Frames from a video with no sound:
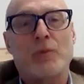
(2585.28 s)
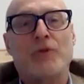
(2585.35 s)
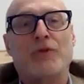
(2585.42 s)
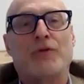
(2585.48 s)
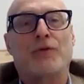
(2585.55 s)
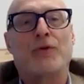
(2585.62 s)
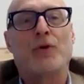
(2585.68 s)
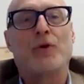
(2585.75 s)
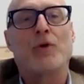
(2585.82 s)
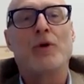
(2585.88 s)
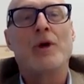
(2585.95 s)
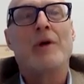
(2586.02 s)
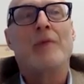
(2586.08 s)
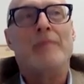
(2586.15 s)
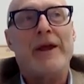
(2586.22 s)
was
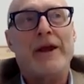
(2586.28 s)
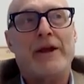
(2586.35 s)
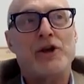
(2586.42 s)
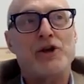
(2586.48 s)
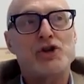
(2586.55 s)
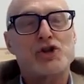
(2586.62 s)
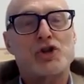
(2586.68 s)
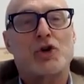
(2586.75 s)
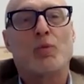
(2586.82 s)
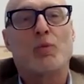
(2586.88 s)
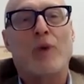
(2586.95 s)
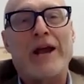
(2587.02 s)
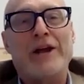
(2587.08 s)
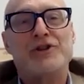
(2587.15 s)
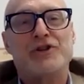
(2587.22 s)
through making sure
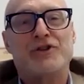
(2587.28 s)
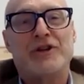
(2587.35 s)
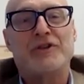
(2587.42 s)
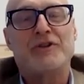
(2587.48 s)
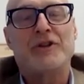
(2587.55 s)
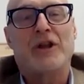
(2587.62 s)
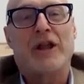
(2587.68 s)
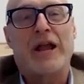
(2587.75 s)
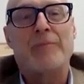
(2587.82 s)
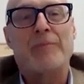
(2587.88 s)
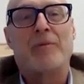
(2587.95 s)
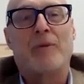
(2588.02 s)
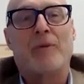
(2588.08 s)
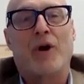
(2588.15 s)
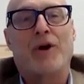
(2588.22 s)
wages in the
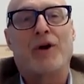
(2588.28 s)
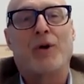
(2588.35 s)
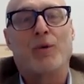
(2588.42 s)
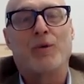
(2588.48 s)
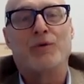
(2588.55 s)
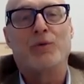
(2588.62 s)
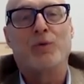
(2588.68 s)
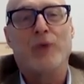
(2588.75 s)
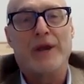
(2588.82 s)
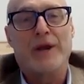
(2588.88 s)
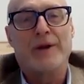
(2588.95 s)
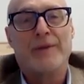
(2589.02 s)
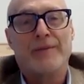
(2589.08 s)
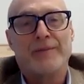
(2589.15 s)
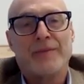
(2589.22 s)
labor market was
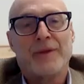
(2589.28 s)
weak.